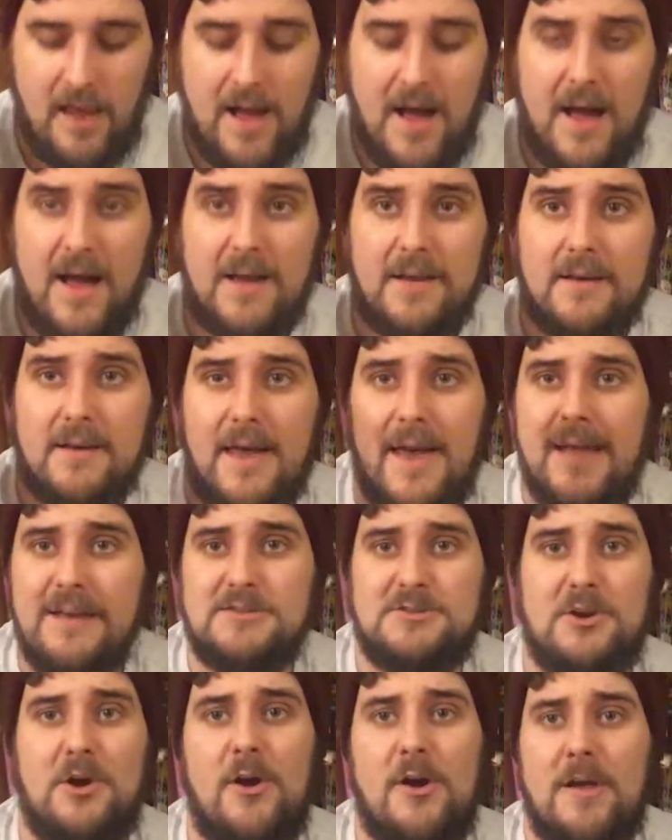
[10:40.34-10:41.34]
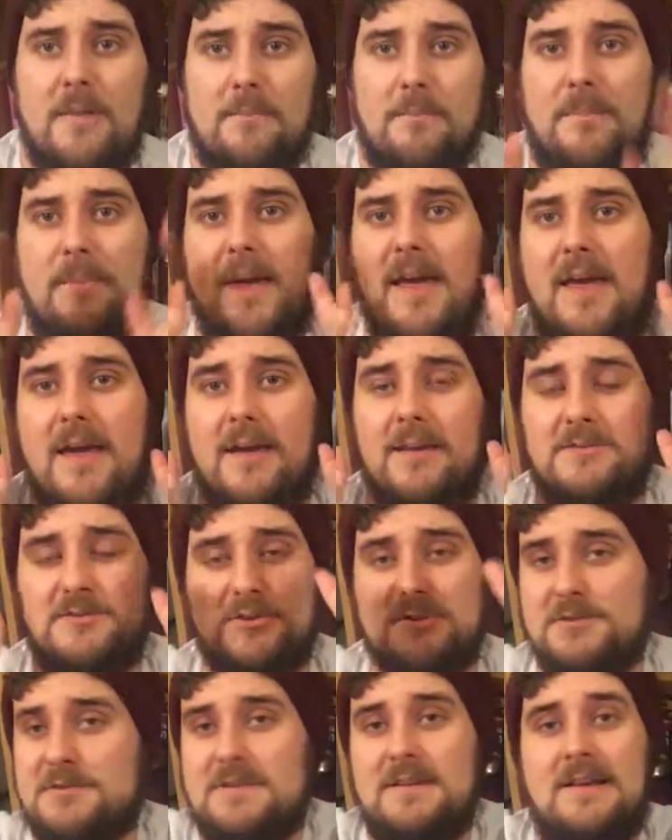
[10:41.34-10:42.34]
And enjoy beer.
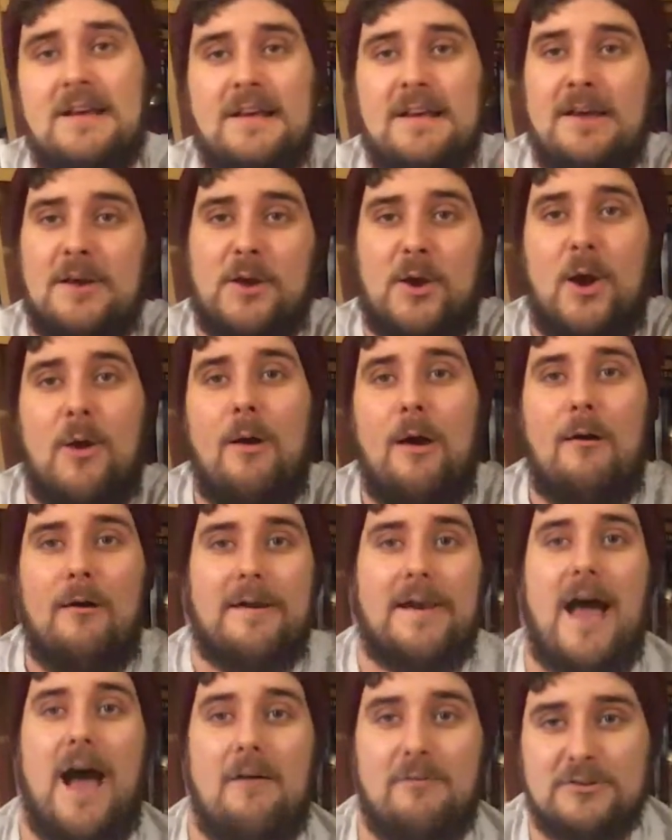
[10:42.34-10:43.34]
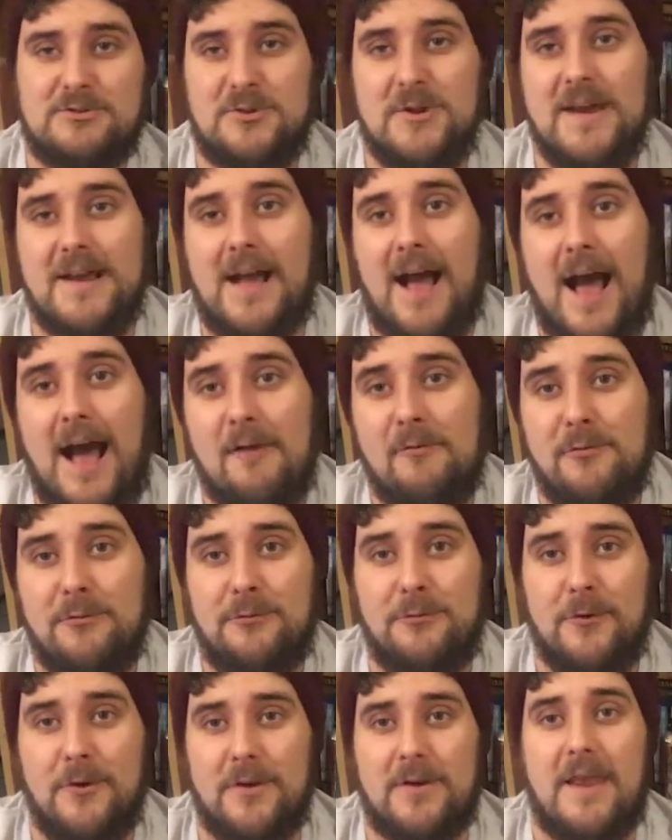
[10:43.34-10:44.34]
Just go out and have a drink, have
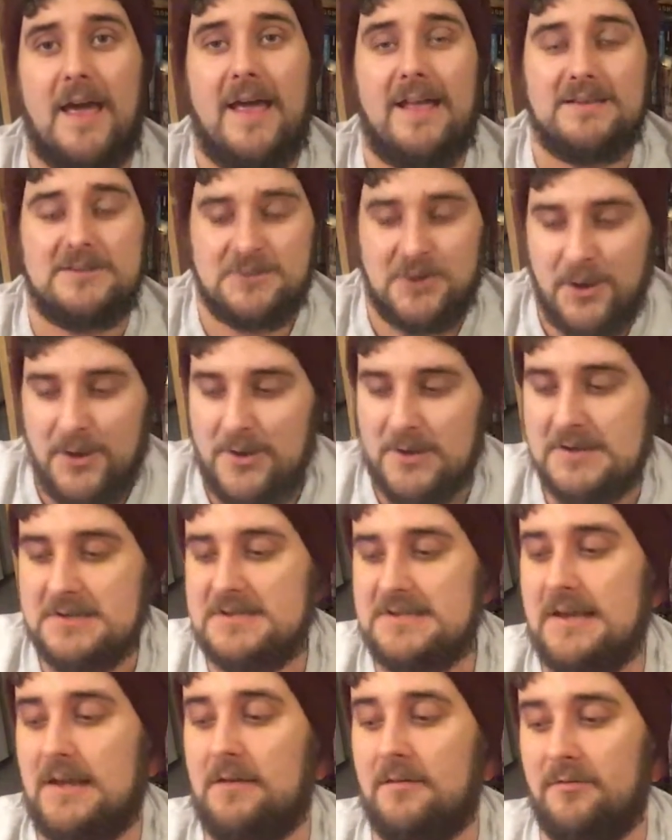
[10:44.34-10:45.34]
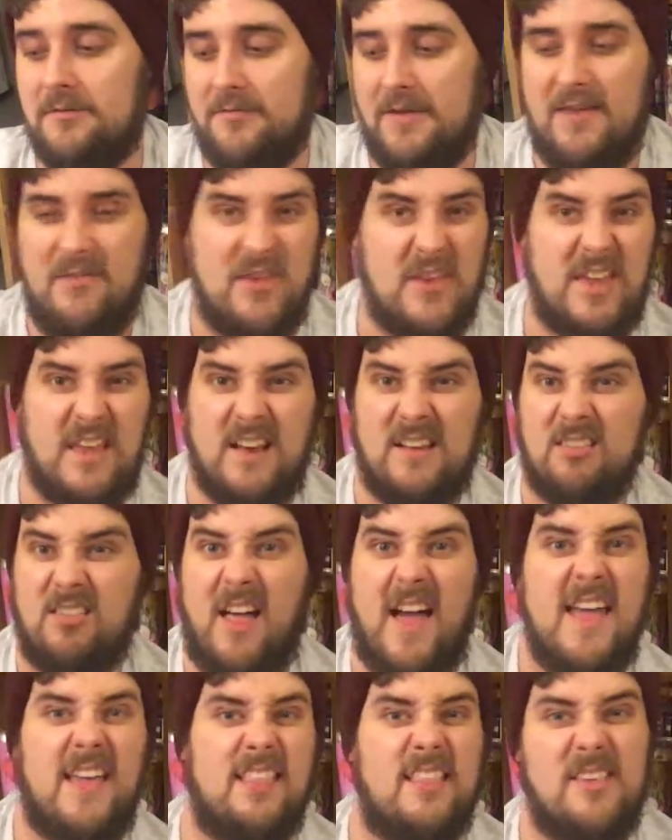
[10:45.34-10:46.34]
fun, enjoy yourself. If you can
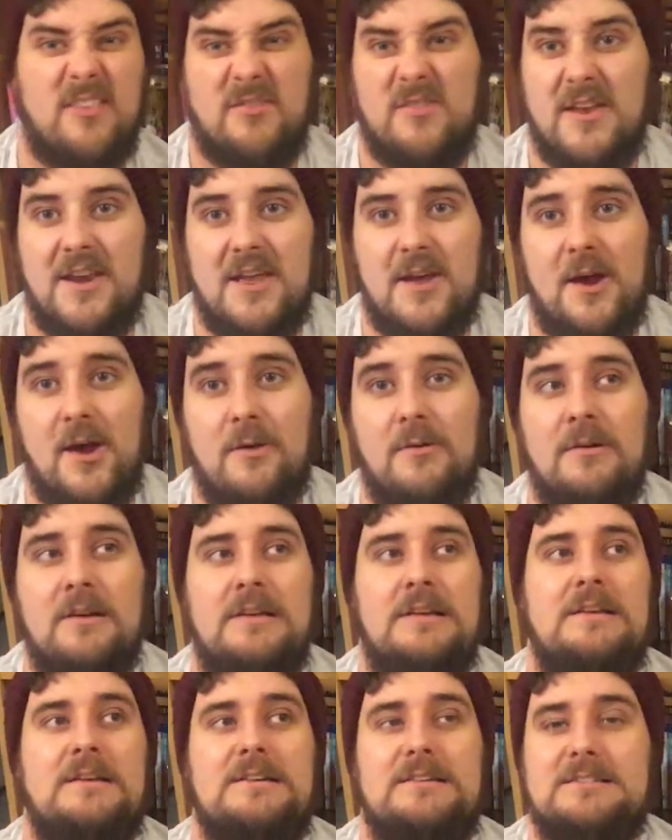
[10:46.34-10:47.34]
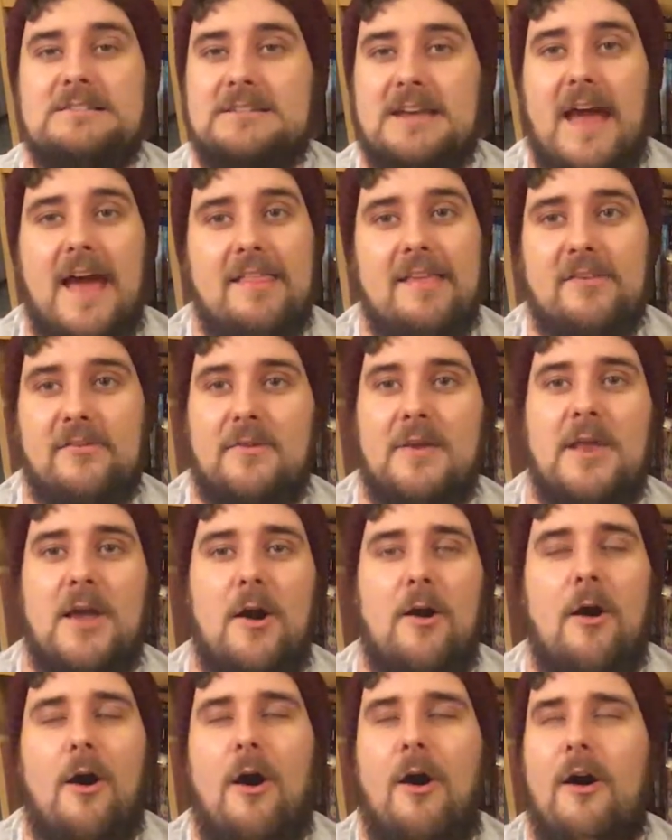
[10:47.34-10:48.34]
like this video, share this
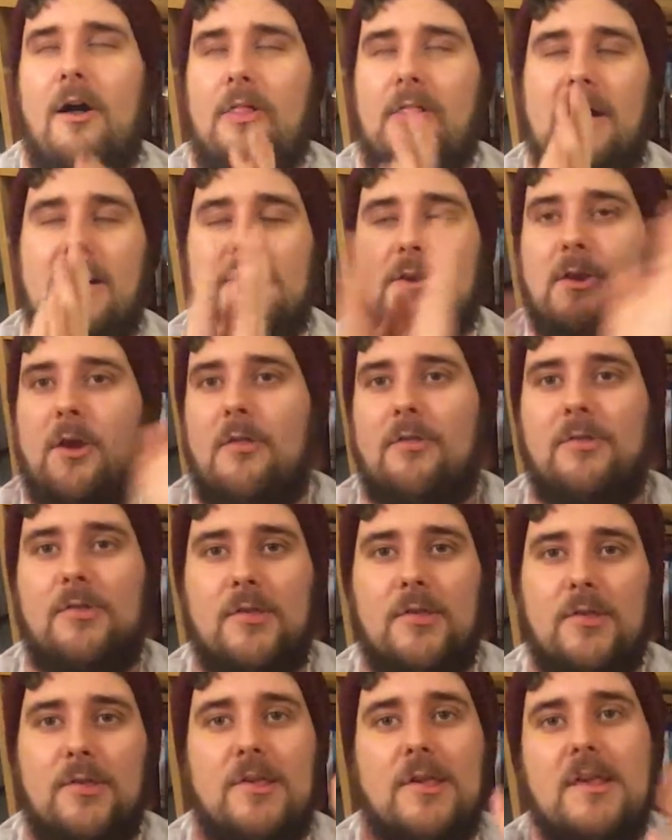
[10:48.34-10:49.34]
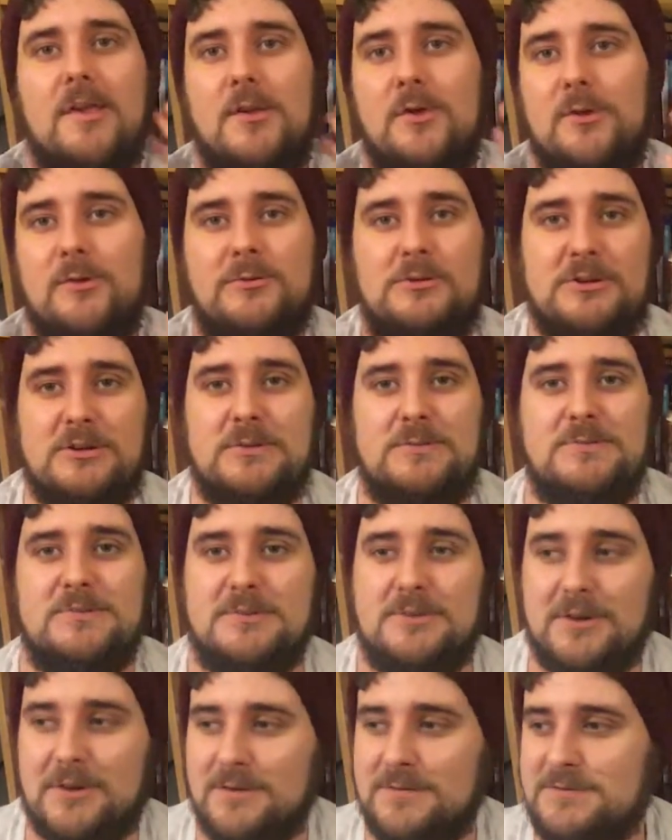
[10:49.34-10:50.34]
video, all that nonsensey YouTube
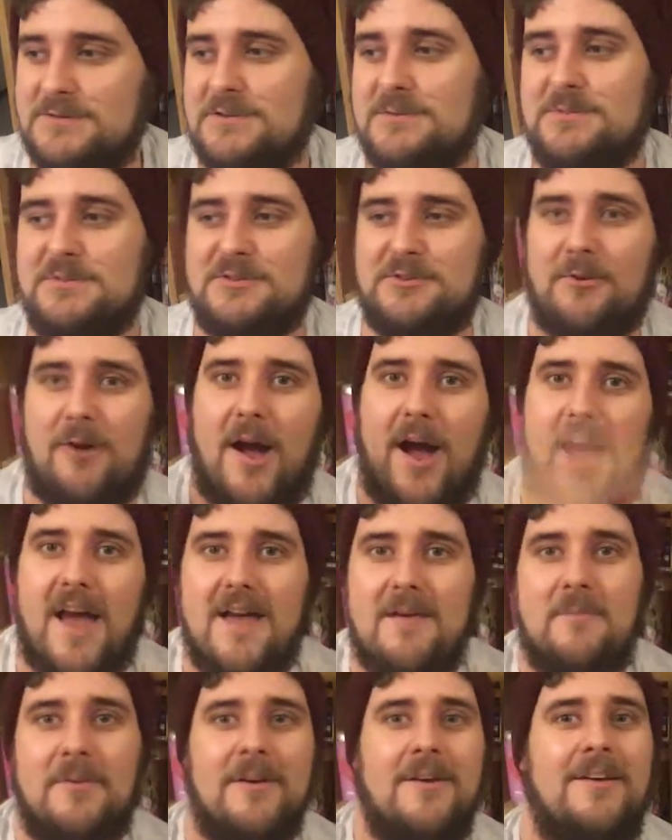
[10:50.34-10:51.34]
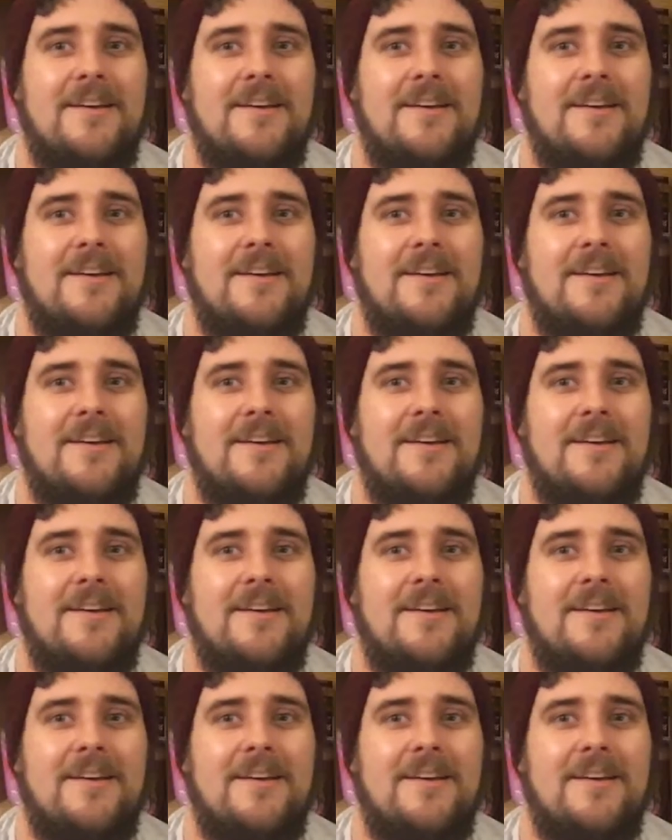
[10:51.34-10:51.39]
stuff, subscribe,